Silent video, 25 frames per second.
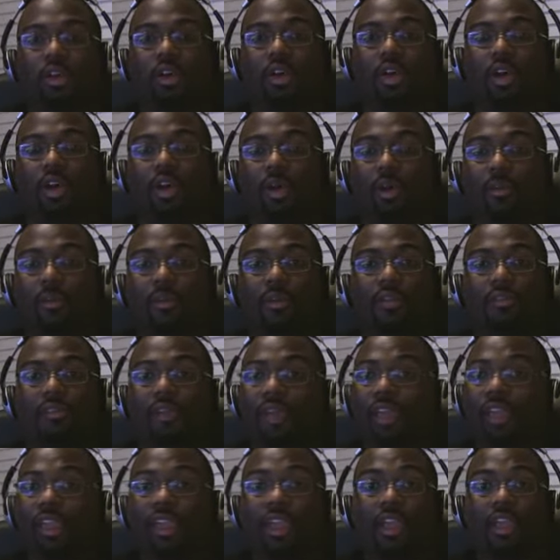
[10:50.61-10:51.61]

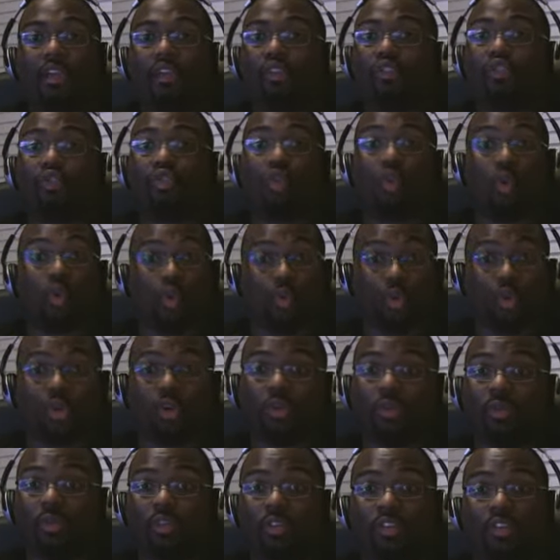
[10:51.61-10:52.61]
Frankie Edgar's
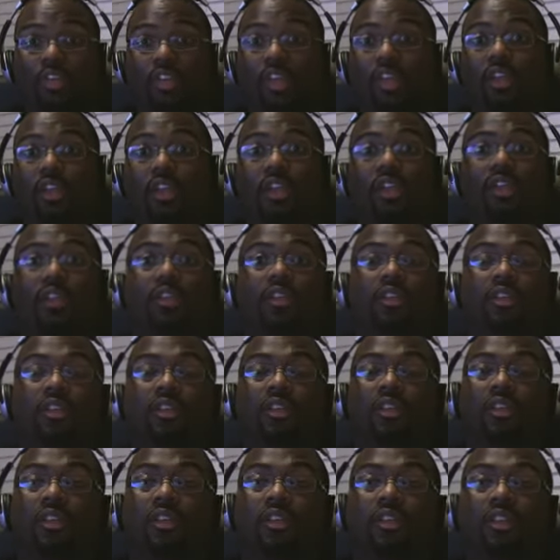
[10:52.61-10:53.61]
corner was saying,
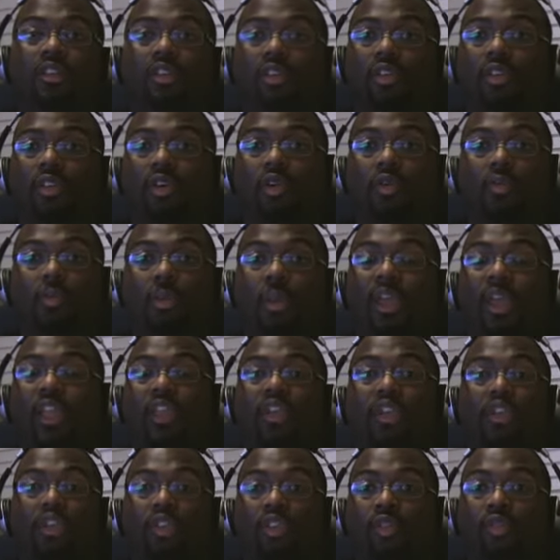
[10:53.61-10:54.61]
you know,
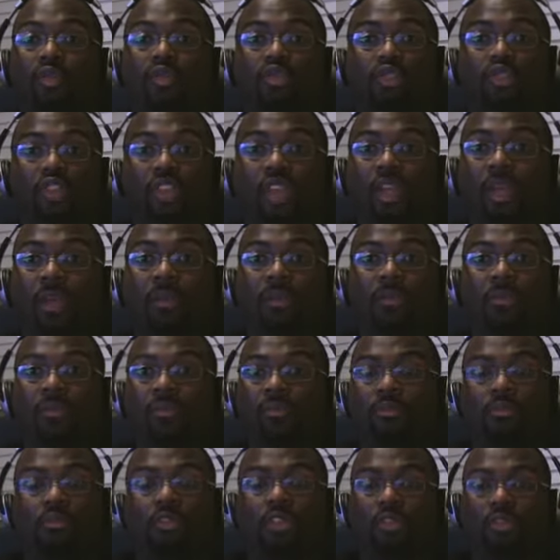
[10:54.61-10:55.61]
man, you're the new champ.
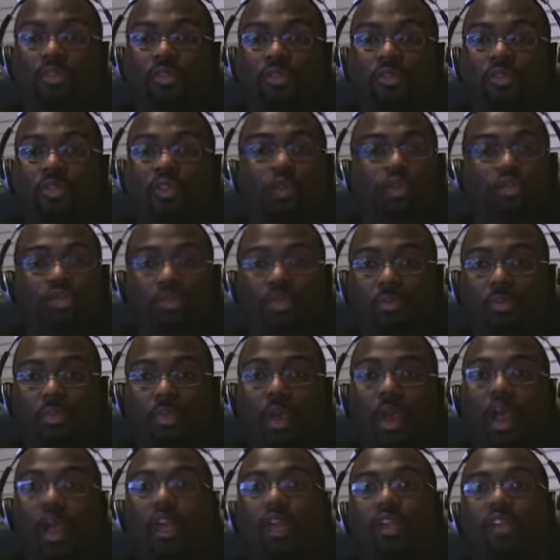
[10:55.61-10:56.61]
This was no
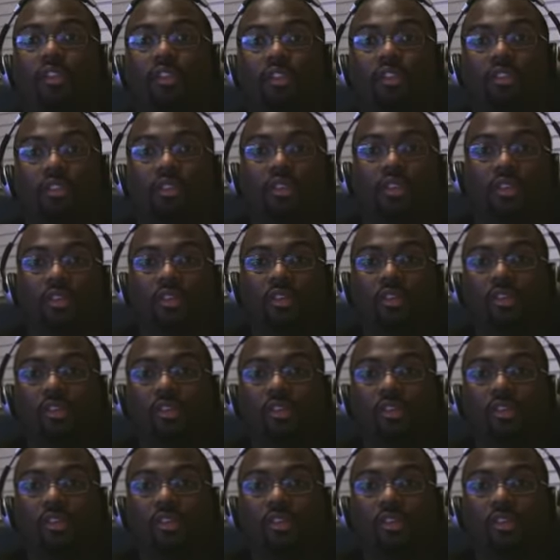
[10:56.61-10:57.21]
surprise.